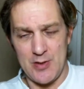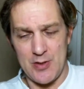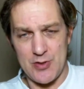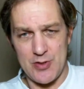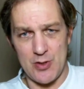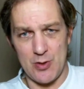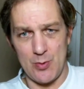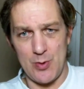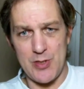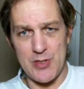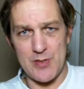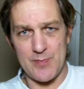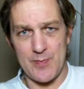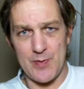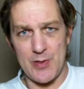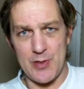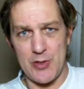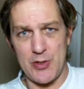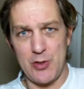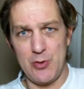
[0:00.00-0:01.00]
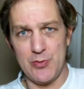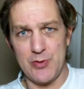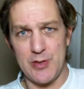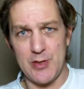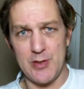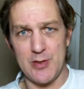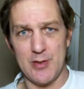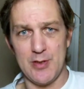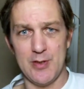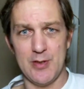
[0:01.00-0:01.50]
There's no reason for the chute
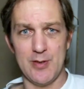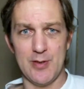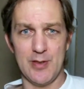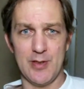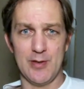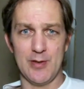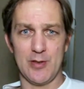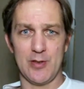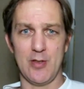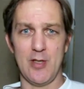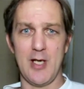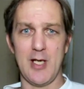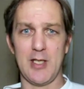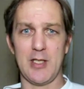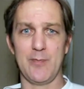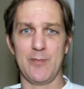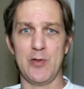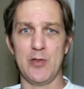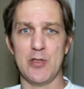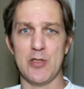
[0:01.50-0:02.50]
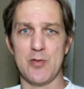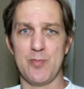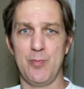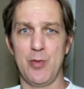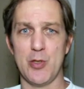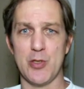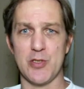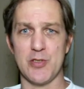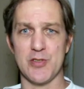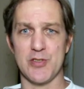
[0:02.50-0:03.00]
to crack if you're just
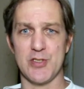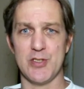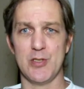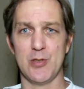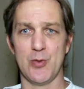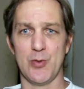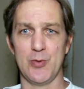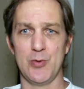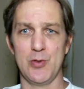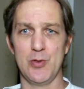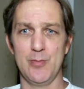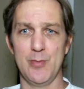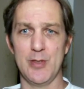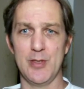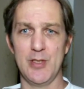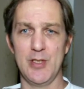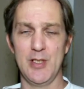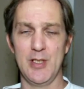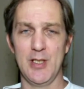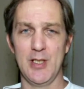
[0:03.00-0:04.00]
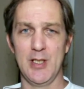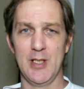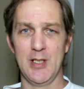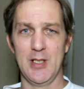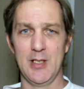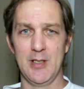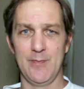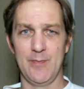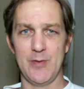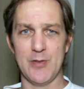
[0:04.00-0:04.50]
pushing snow through it. But
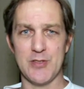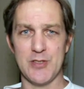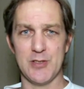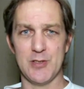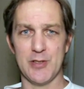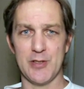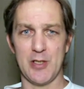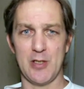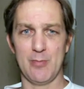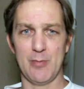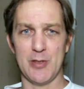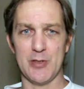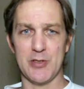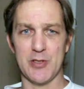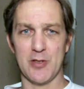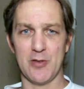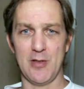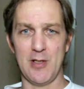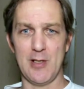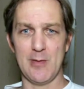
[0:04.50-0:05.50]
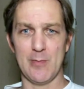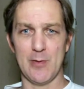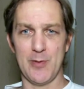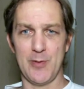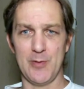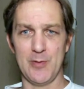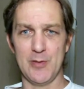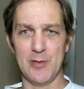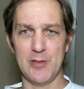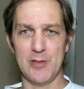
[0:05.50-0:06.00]
if you're slinging a bunch of gravel
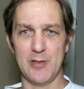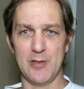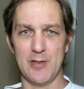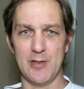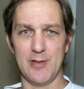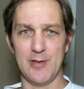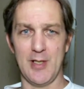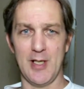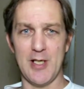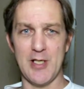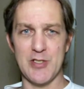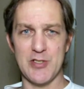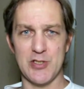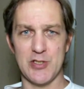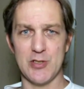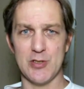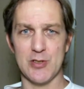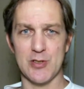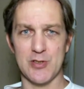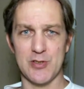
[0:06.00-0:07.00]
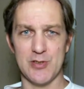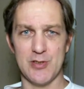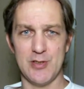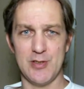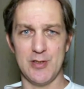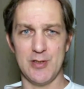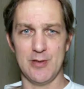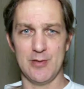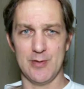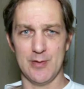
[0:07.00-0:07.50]
through it and ice chunks,
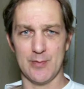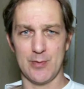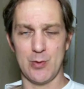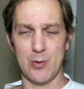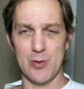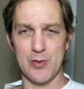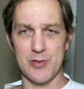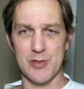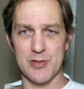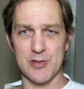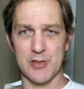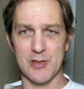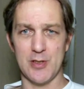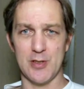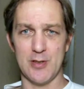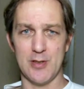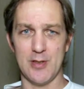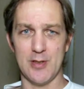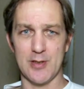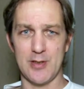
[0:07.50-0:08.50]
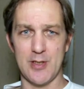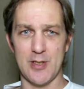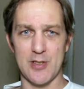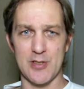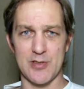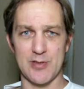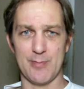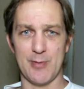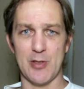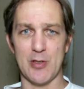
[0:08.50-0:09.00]
then of course it's going to
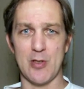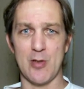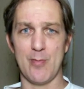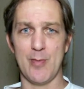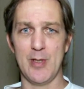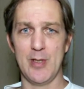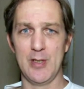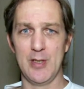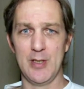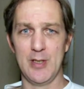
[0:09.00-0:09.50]
cause some harm.